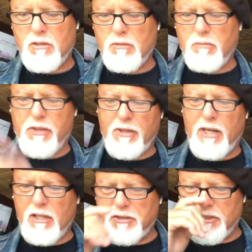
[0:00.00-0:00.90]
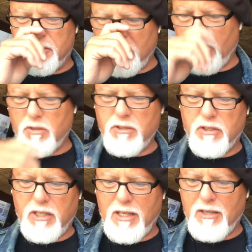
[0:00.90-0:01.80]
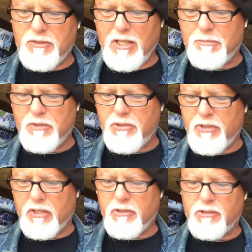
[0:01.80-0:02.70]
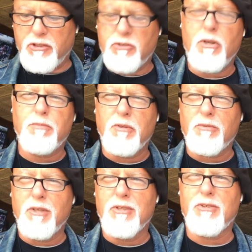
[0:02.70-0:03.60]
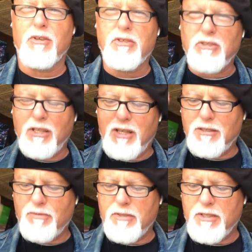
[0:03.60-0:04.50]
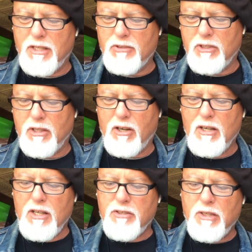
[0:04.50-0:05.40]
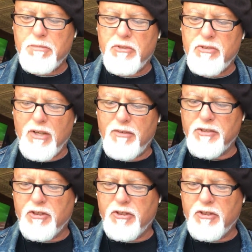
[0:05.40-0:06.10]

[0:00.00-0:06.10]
methodology. So you're going to have chapter 6 is descriptive research. There's a lot of different things in there. Chapter 7 is